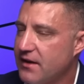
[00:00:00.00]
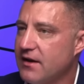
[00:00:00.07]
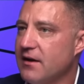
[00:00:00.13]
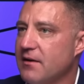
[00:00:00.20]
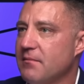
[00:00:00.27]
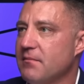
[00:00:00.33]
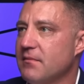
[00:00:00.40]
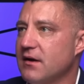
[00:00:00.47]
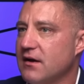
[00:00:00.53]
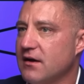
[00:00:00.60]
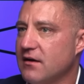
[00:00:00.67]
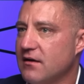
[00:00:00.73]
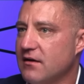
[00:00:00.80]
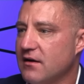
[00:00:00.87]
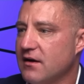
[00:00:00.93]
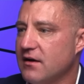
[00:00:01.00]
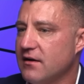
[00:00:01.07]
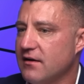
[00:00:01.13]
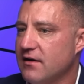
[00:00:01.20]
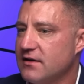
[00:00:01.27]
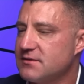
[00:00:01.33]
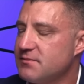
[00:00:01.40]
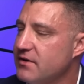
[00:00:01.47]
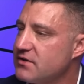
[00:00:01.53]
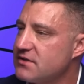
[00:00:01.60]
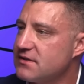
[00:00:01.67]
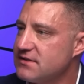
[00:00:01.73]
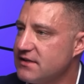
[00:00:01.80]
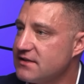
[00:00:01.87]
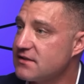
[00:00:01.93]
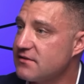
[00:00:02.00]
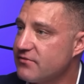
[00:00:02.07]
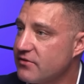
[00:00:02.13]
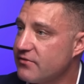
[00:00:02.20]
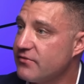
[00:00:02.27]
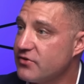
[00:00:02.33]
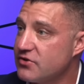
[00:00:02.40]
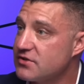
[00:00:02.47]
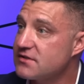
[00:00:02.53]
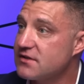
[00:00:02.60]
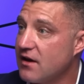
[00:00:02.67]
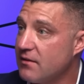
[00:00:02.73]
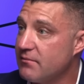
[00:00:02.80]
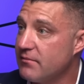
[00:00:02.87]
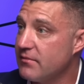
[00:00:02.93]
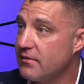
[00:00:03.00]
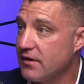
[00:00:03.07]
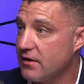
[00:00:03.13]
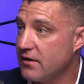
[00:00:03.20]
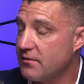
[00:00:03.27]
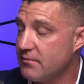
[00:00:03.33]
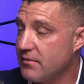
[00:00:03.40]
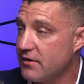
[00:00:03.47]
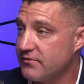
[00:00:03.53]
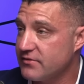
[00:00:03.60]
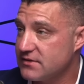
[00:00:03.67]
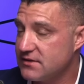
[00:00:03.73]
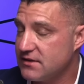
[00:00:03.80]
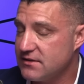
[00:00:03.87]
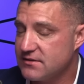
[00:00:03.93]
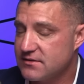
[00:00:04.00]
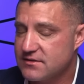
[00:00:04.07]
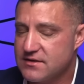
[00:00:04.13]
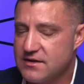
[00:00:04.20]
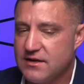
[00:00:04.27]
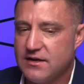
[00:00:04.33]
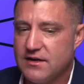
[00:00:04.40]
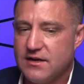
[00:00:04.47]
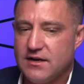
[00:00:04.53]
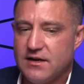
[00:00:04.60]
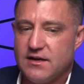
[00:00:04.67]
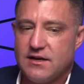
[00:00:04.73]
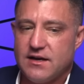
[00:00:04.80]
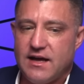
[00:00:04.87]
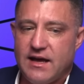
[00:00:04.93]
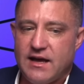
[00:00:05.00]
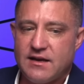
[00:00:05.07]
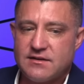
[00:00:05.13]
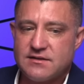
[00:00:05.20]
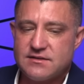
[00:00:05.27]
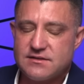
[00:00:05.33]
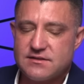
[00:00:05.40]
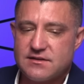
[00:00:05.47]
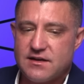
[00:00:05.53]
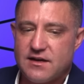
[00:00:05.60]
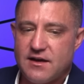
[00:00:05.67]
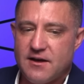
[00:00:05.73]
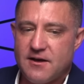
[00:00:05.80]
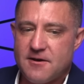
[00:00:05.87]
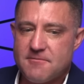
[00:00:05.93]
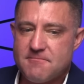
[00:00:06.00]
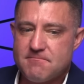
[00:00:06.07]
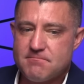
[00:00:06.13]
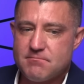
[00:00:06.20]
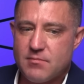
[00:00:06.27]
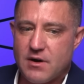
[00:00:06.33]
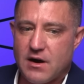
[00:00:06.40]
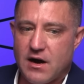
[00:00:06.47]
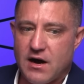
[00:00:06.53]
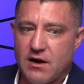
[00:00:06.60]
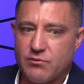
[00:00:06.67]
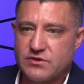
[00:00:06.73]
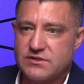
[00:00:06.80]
I experienced a Tesla for the first time overseas. And I